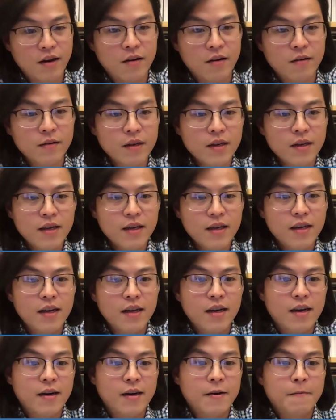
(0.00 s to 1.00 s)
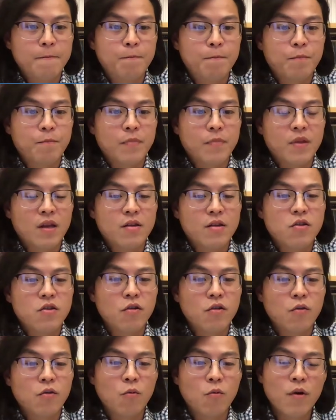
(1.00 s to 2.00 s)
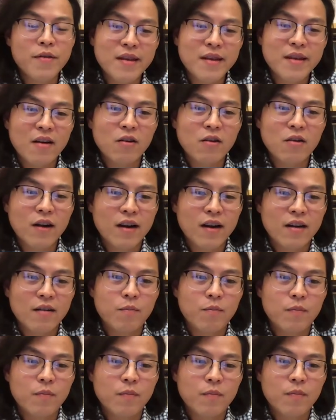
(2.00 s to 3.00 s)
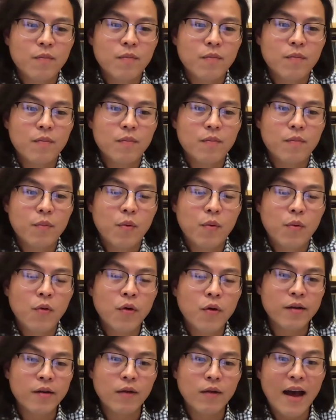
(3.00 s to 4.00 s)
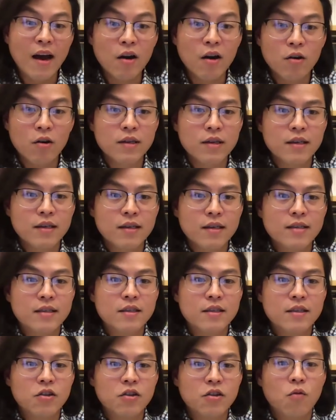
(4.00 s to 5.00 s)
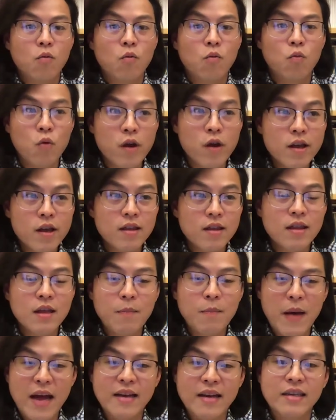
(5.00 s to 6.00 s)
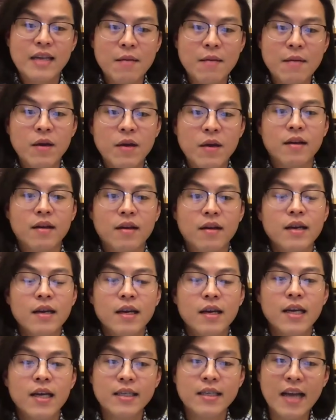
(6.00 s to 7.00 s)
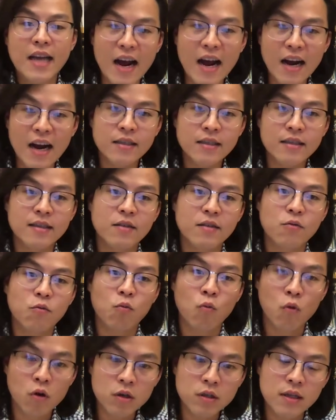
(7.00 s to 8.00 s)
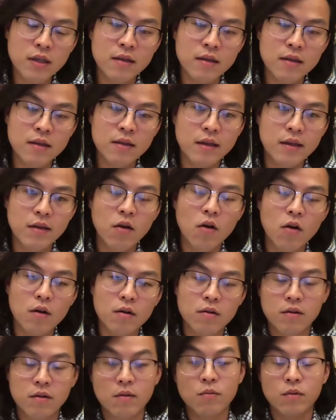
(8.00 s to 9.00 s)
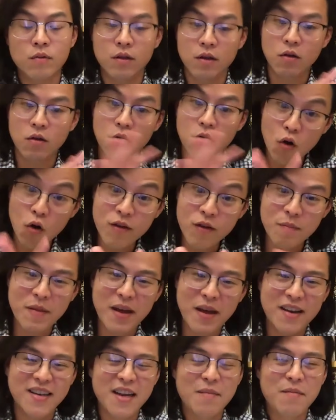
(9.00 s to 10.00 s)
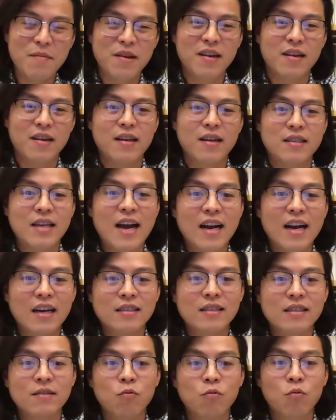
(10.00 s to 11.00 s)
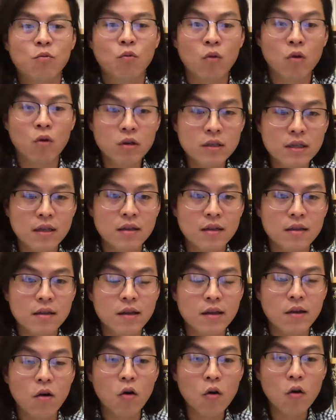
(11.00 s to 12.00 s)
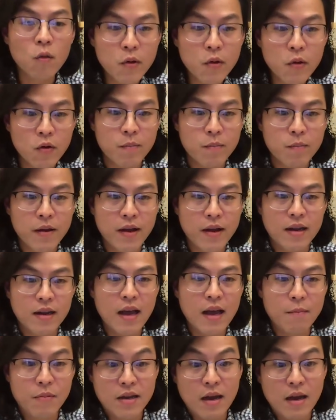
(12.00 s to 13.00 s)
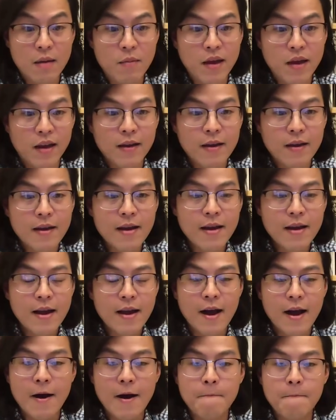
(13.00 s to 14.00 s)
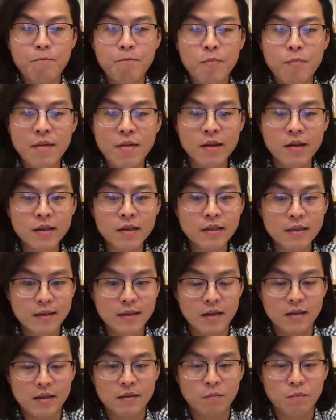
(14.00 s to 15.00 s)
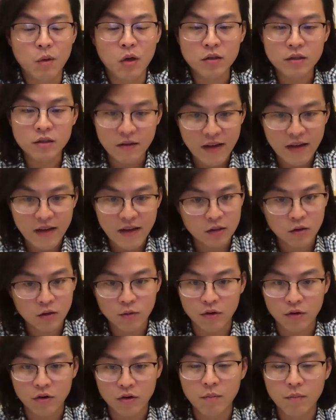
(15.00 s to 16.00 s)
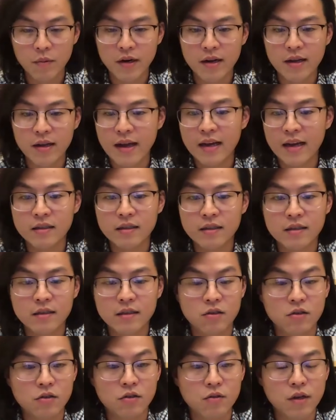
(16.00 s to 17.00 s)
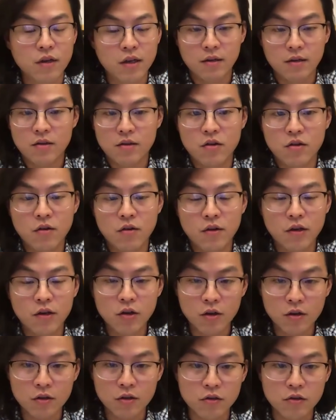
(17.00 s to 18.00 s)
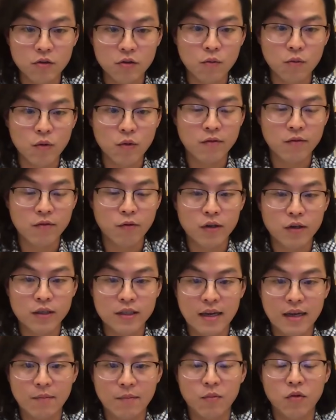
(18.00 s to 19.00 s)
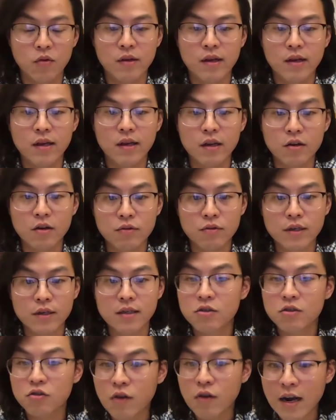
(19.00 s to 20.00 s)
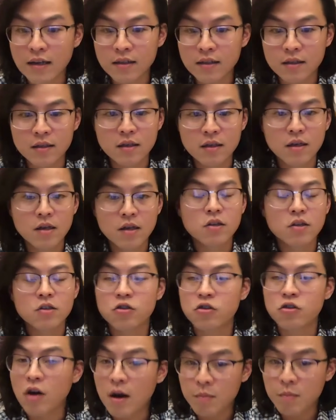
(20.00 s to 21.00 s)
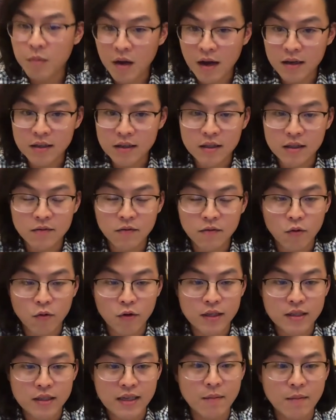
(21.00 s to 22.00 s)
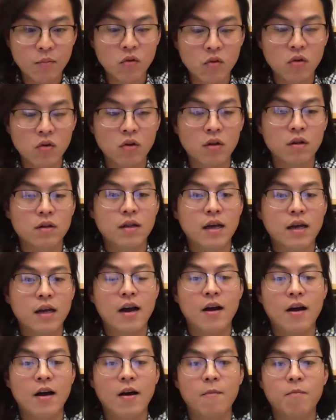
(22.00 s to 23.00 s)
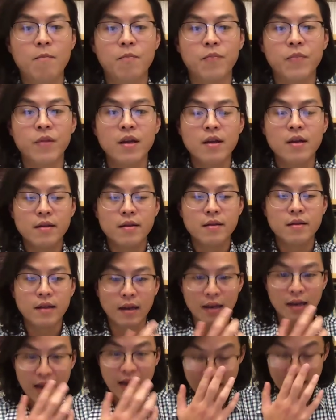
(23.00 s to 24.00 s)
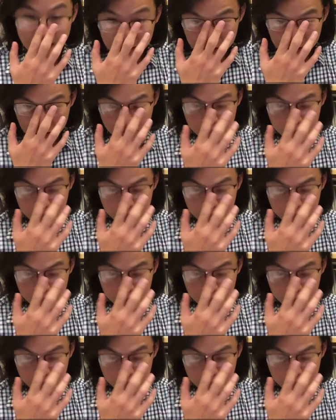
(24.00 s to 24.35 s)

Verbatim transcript: there. Um, you know, the one thing I'll kind of point out is, you know, with the pandemic, it's actually worsened the the, the COVID pandemic has actually worsened the opioid epidemic. Um, and this is multifactorial, but it has to do, it, you know, it could do with, for example, the increased stress, job losses, for example, um, the lack,